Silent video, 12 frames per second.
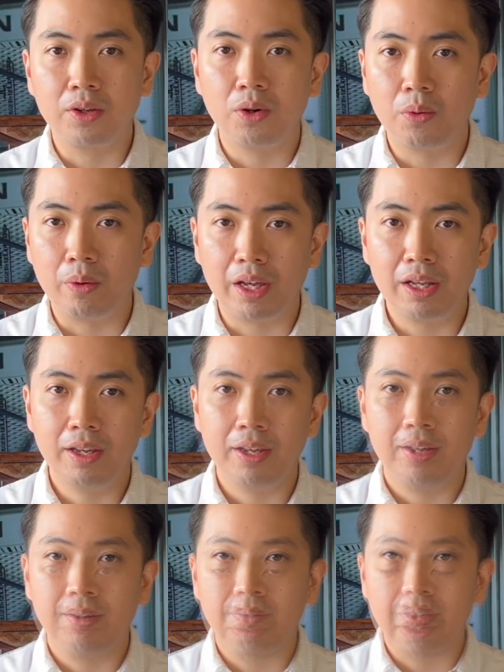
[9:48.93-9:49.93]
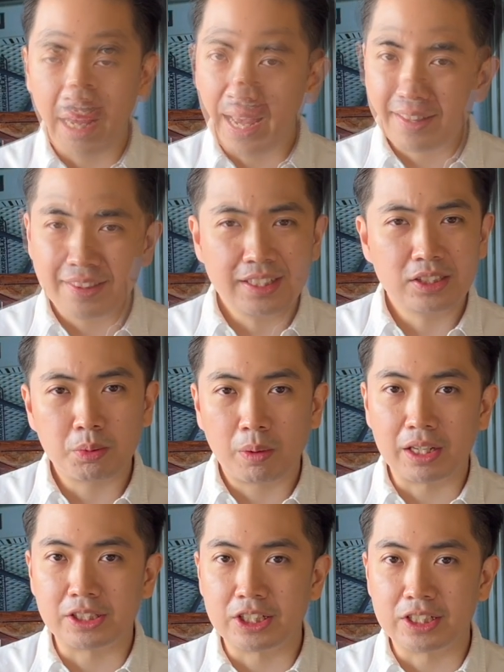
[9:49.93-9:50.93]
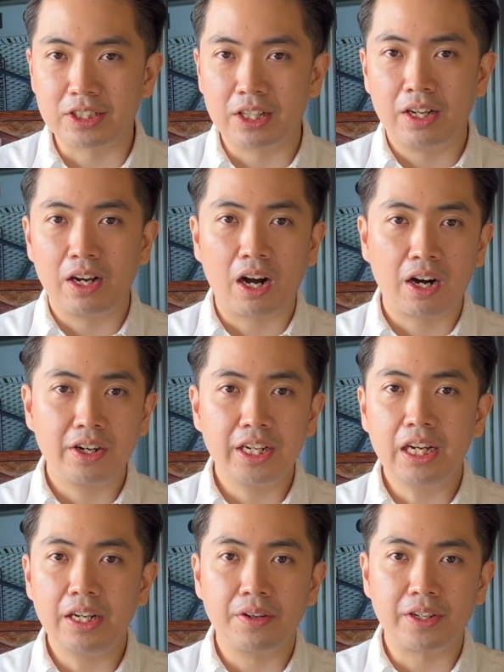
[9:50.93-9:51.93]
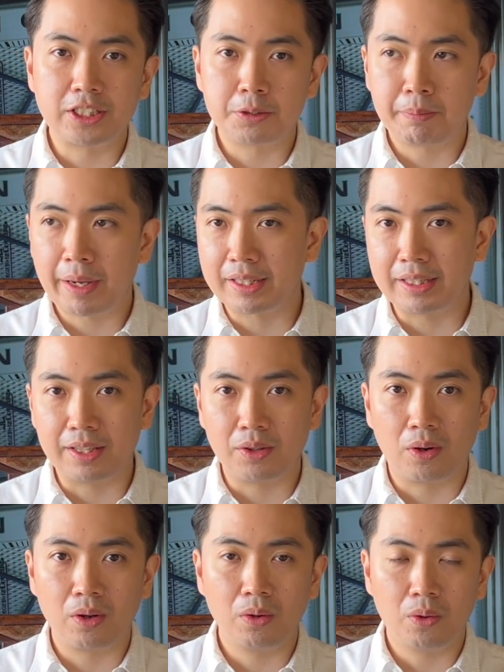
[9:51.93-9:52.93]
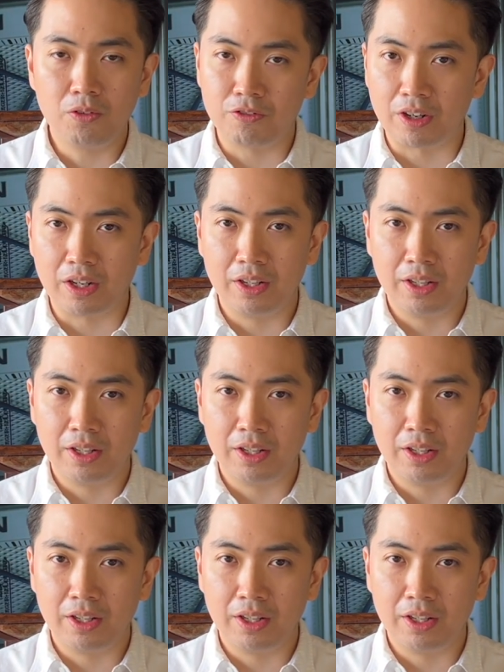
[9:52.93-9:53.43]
going, and these watches are really respected all over.